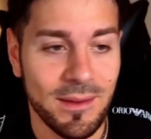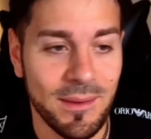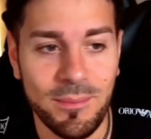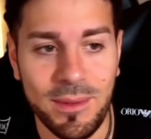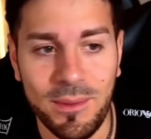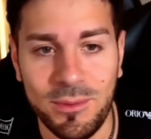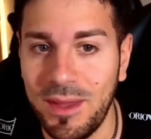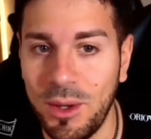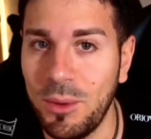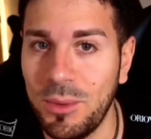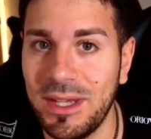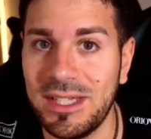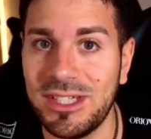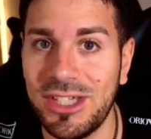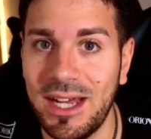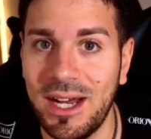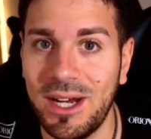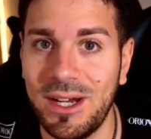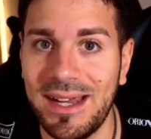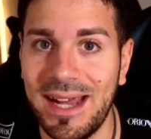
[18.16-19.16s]
Before we
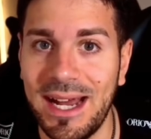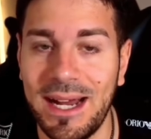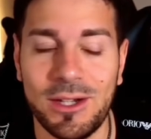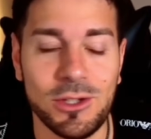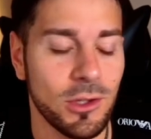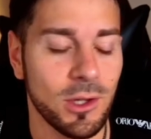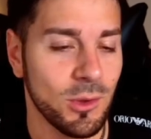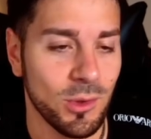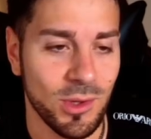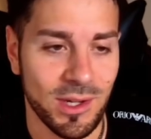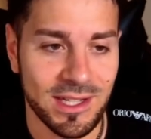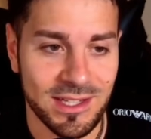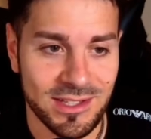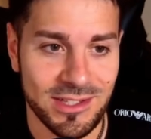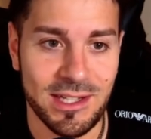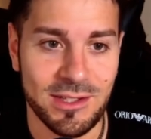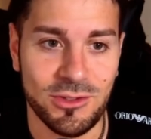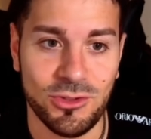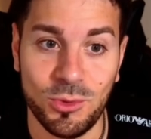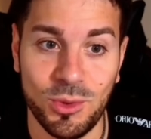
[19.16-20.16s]
start, as always,
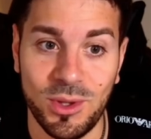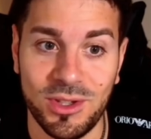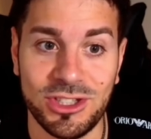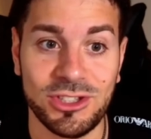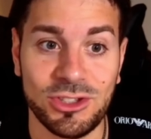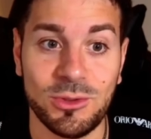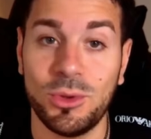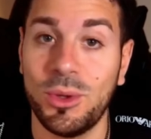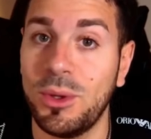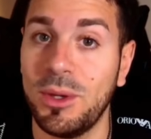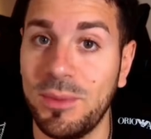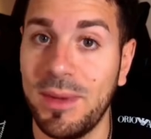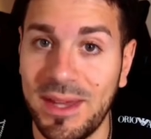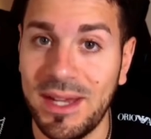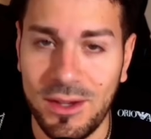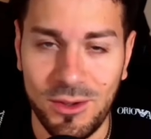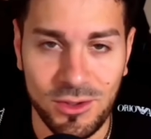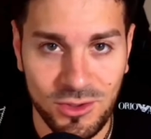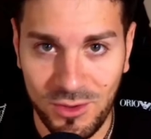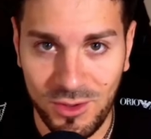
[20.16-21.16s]
if you want to support
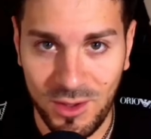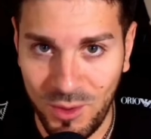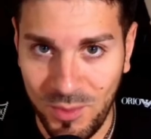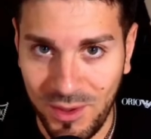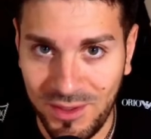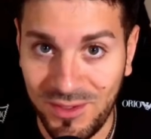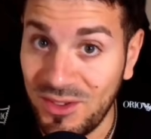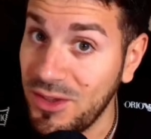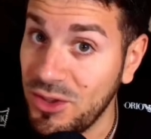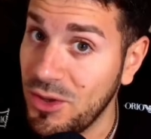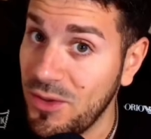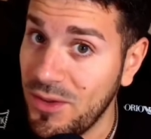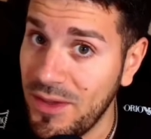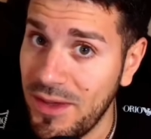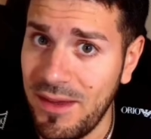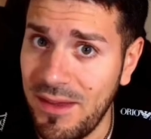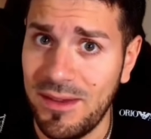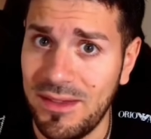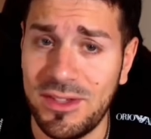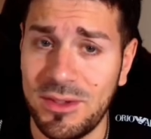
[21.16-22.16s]
me, you know what to do.
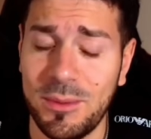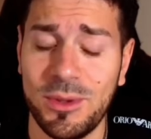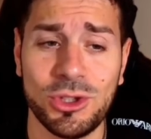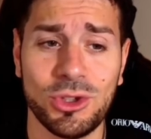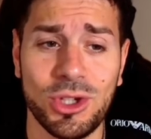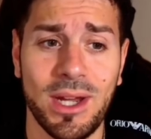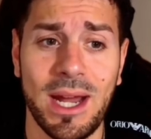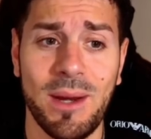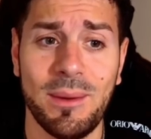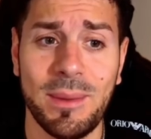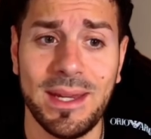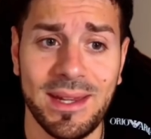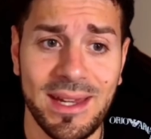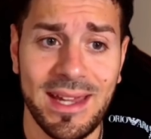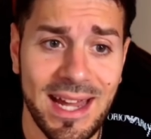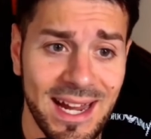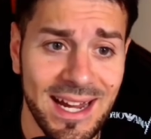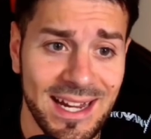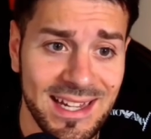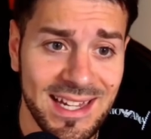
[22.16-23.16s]
Subscribe,
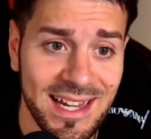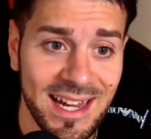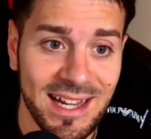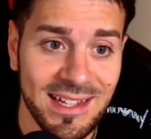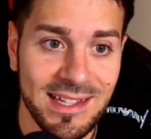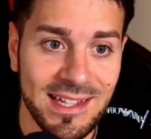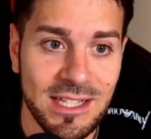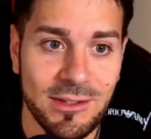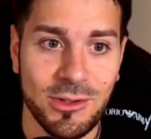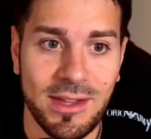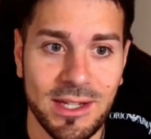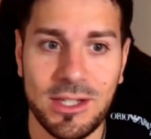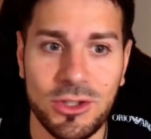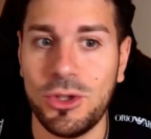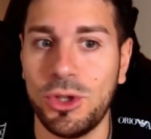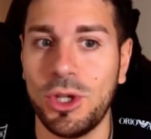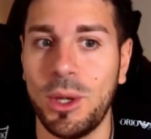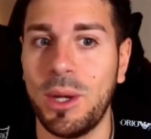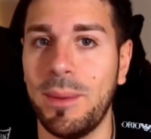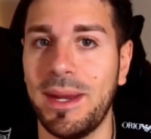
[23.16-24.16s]
like, and leave a little
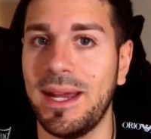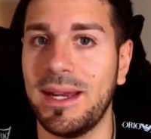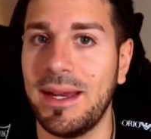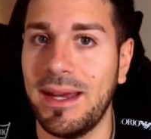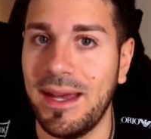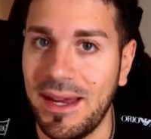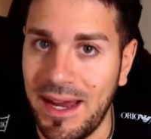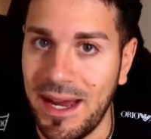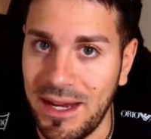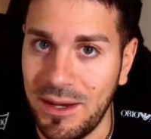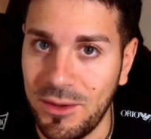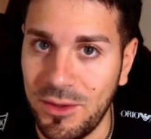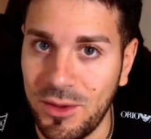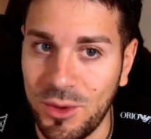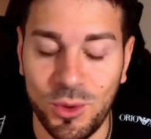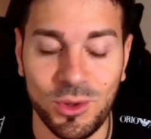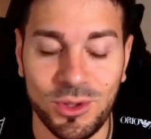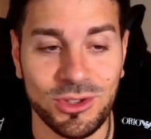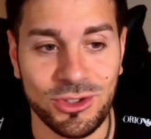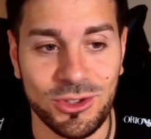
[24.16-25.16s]
comment. And of
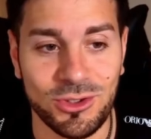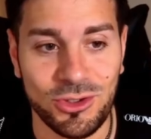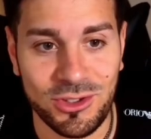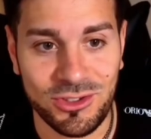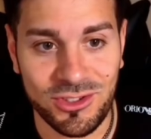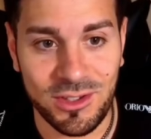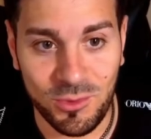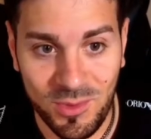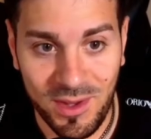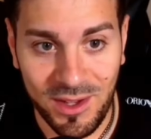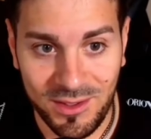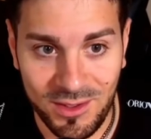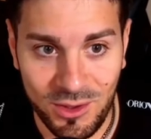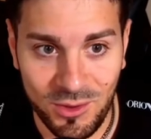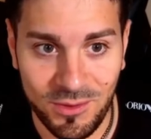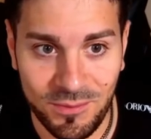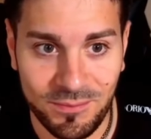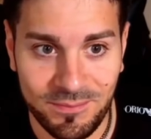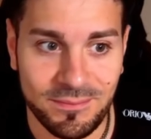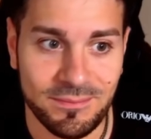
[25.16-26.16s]
course, just a quick
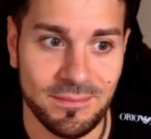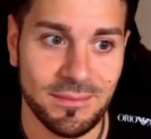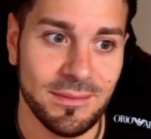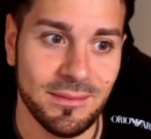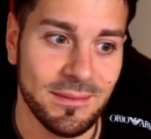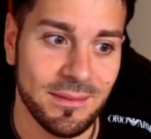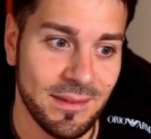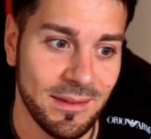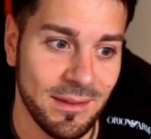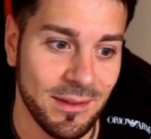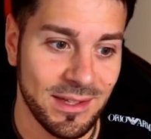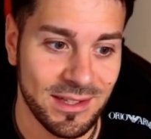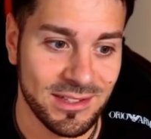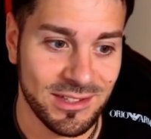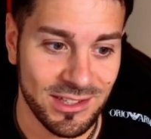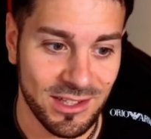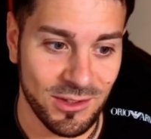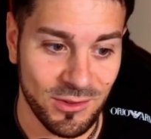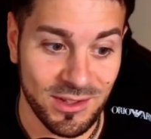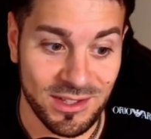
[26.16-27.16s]
note. This
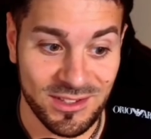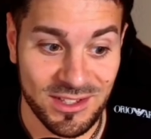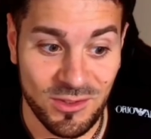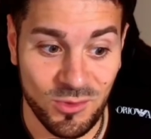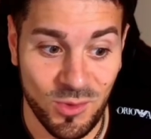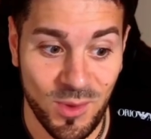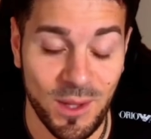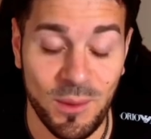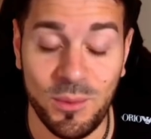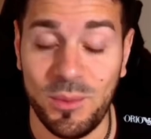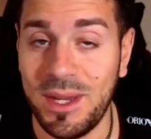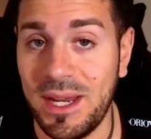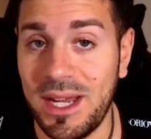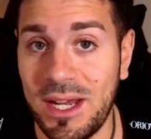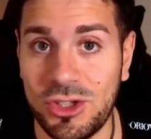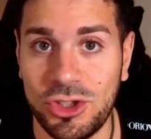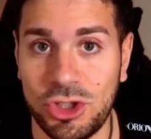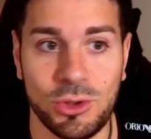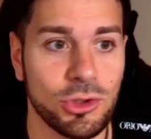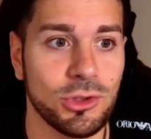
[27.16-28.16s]
series is one where I
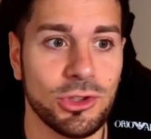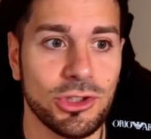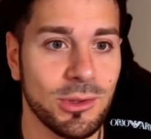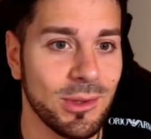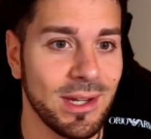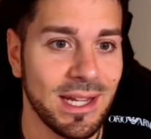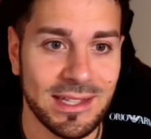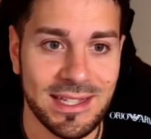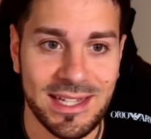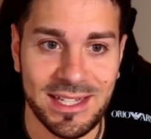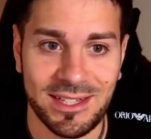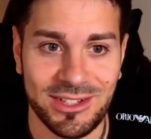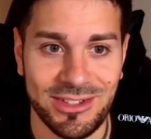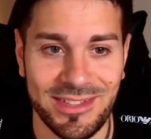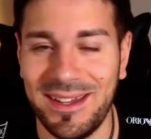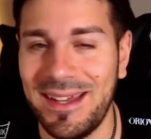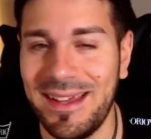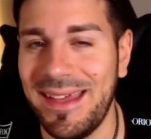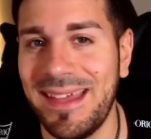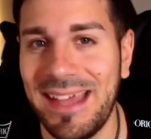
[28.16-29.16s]
show you some ideas
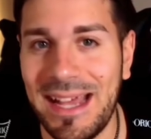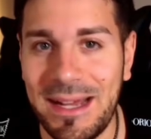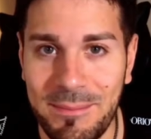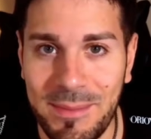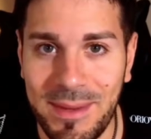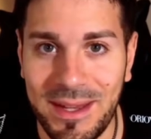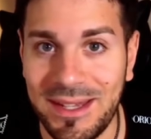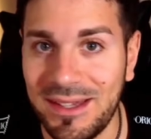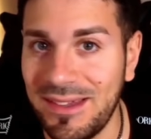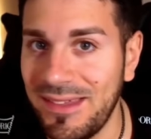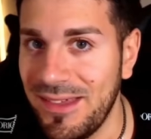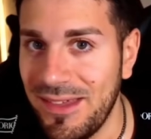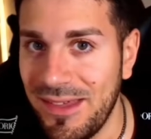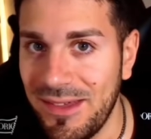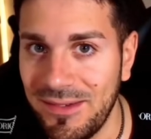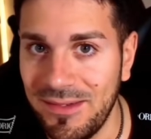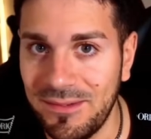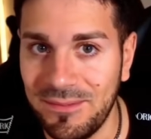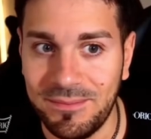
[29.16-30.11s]
in 10 minutes.